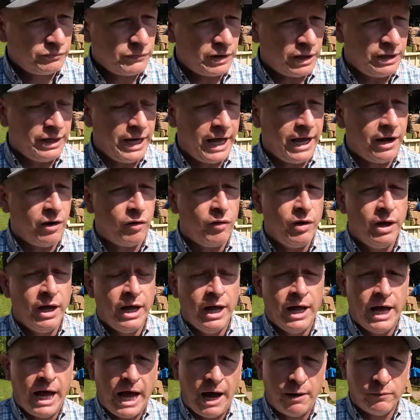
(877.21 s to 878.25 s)
Now
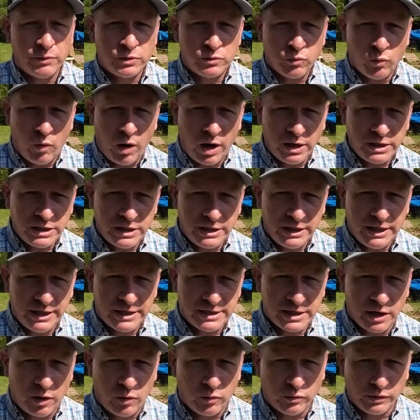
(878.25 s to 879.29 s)
I was watching this
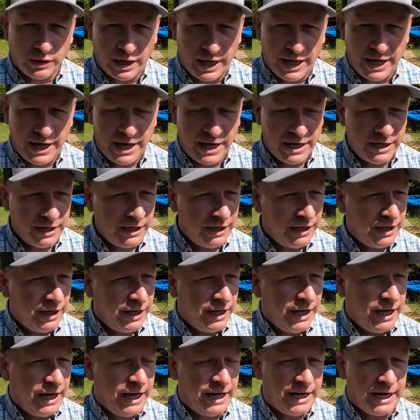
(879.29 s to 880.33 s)
online,
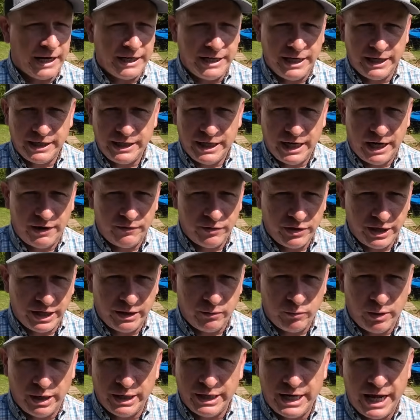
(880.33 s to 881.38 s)
and I didn't get everything
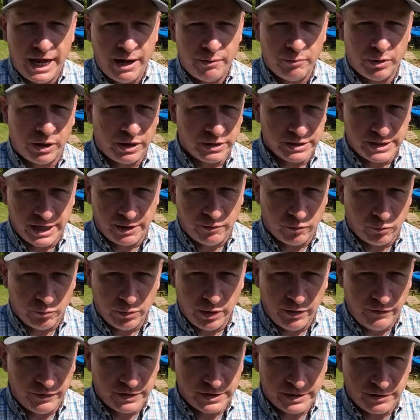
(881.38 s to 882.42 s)
written down because they were
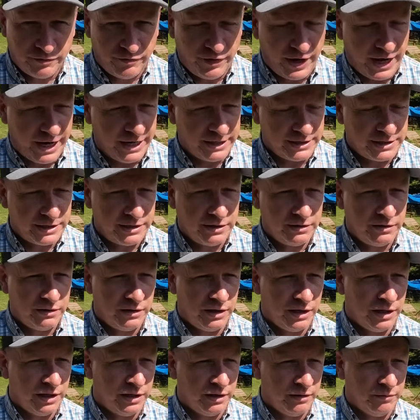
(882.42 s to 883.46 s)
moving so fast.
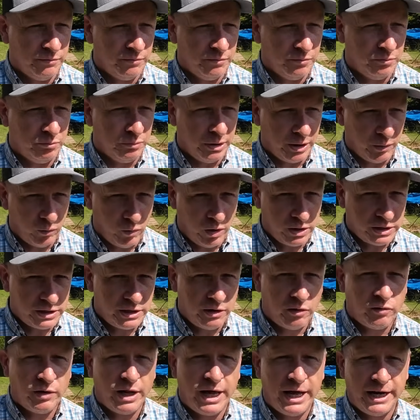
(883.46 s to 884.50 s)
But I watched it
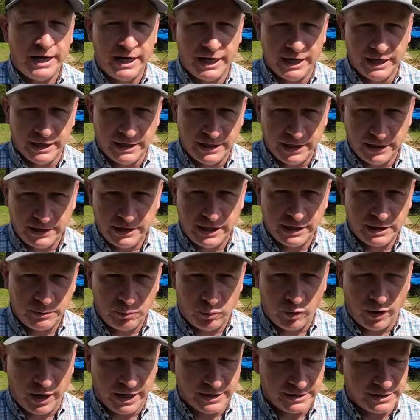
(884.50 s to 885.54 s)
online, and I did get the
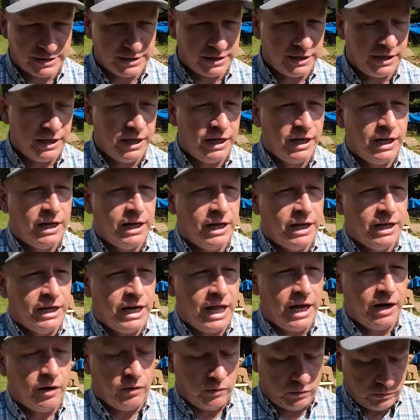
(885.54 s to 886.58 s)
prices.
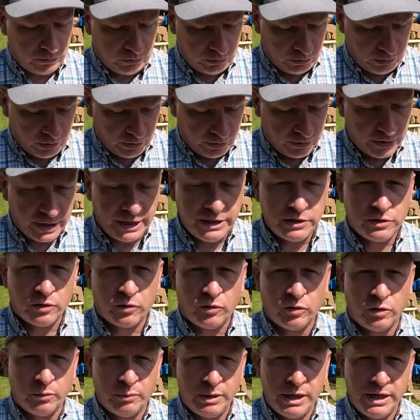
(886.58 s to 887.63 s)
Now these are
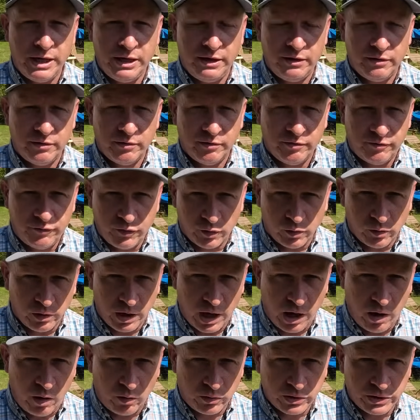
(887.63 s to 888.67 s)
going to be full
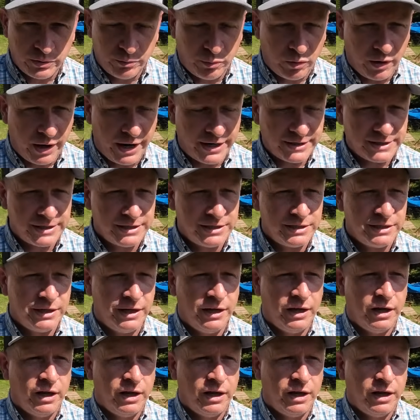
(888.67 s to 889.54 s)
auction prices.